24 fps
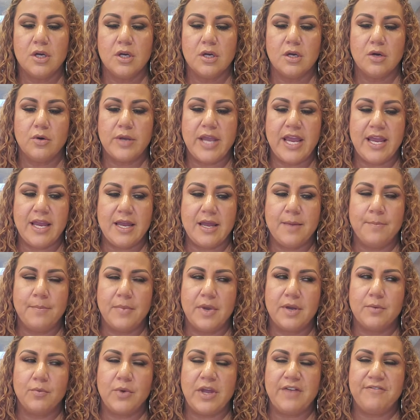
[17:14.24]
okay,
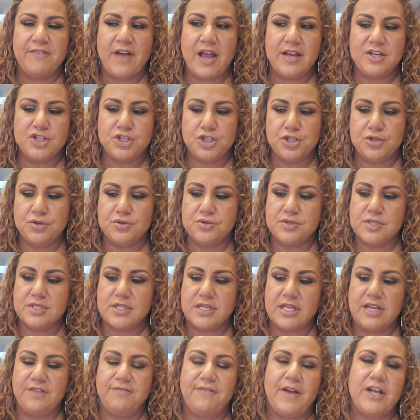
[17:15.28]
if I choose
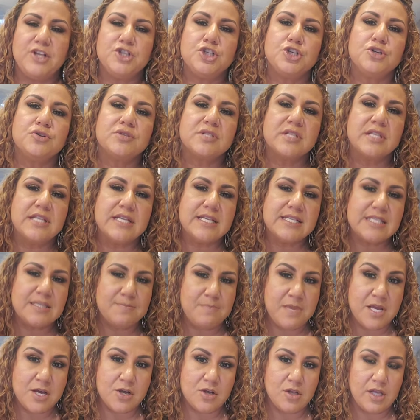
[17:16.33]
this
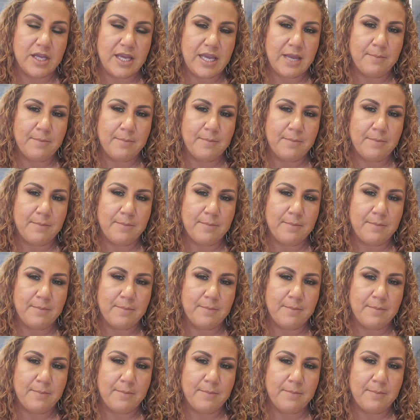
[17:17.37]
meal,